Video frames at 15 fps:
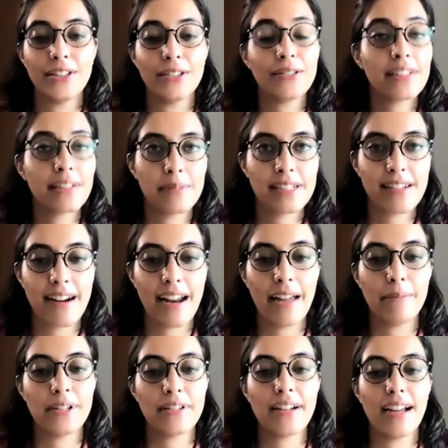Do
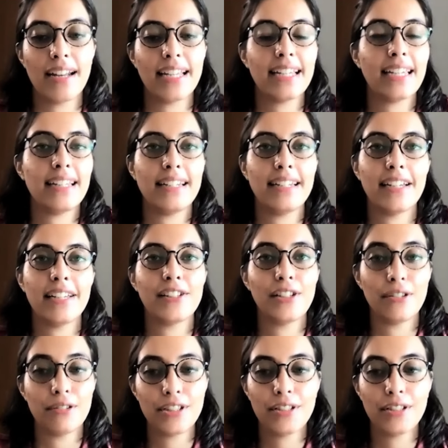subscribe to Carnegie India's
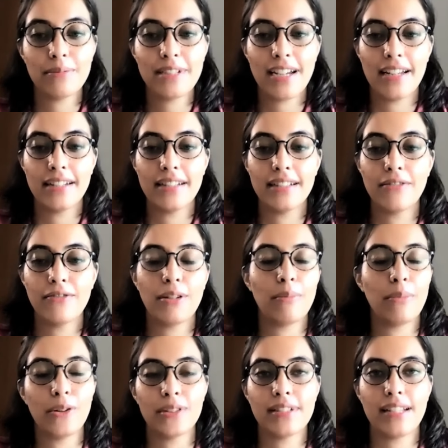YouTube channel for
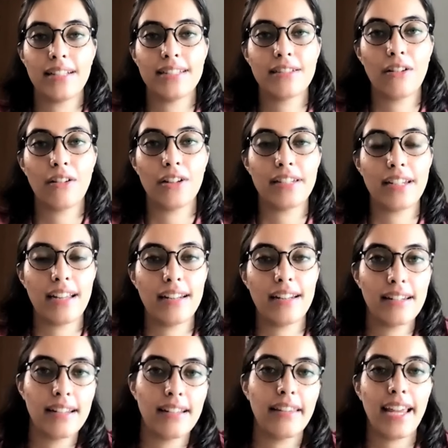more such
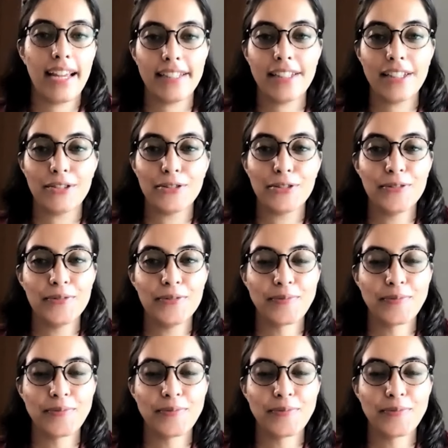content. Thank you.